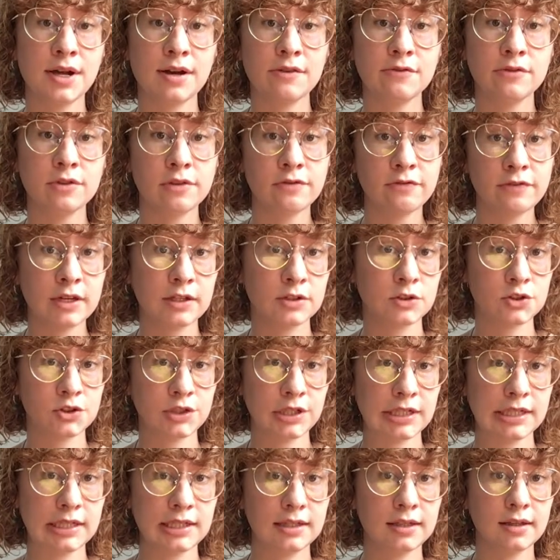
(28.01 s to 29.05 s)
of the fig
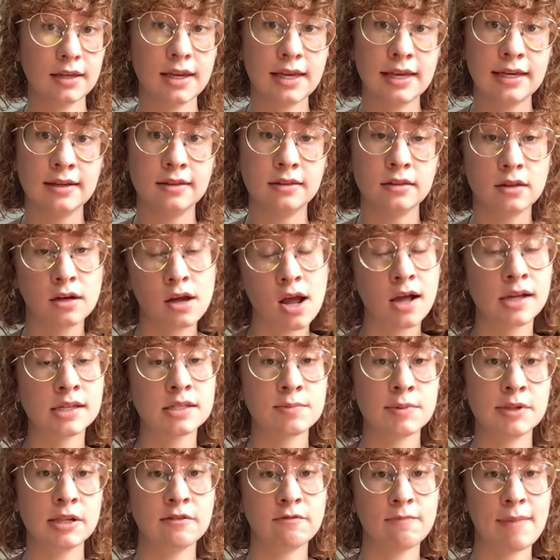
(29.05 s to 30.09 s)
tree in the
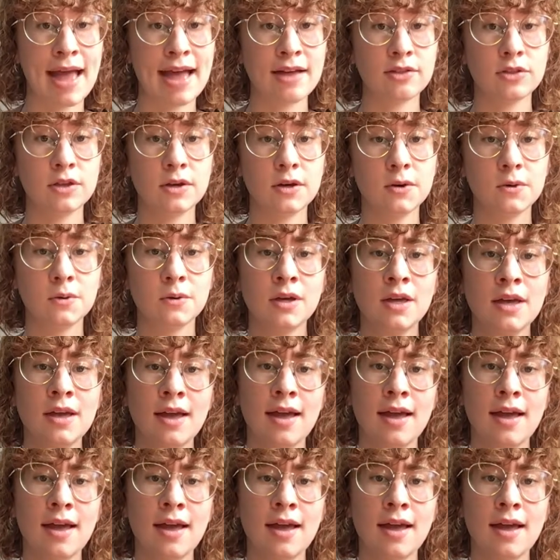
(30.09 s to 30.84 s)
Gospel of Matthew.